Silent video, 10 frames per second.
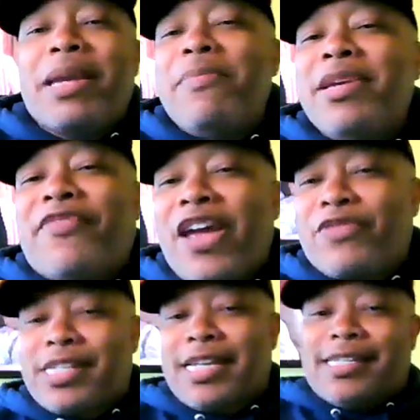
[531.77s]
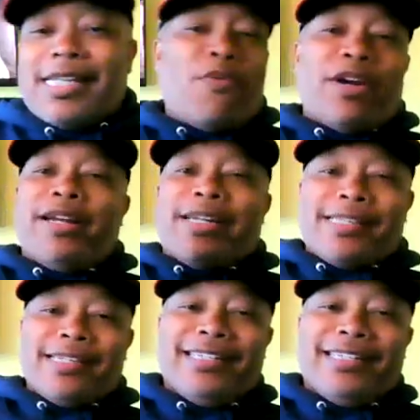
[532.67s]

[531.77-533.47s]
Give me your favorite scenes. I want to hear this.